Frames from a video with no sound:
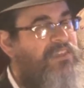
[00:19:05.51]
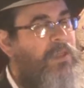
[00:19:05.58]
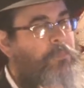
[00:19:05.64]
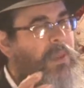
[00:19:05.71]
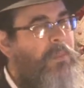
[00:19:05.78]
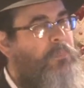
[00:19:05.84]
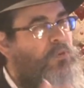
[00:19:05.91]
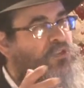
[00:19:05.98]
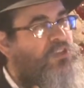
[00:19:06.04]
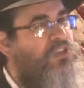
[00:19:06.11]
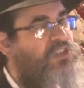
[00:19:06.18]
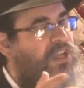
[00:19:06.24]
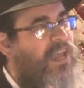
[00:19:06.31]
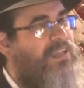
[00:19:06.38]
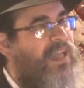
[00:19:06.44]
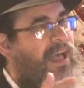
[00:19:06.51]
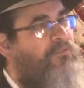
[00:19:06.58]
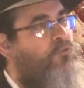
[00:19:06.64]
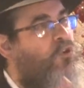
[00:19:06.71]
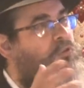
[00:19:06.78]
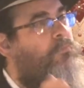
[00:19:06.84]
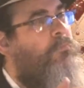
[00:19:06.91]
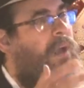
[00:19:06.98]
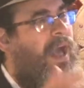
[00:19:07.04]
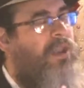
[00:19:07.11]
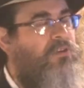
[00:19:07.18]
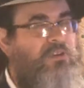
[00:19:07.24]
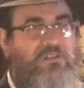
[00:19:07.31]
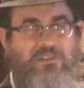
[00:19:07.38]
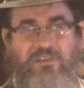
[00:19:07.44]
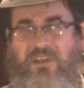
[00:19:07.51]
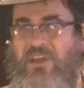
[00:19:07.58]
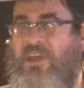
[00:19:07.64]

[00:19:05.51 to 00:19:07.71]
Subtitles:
that people should say they have good manners.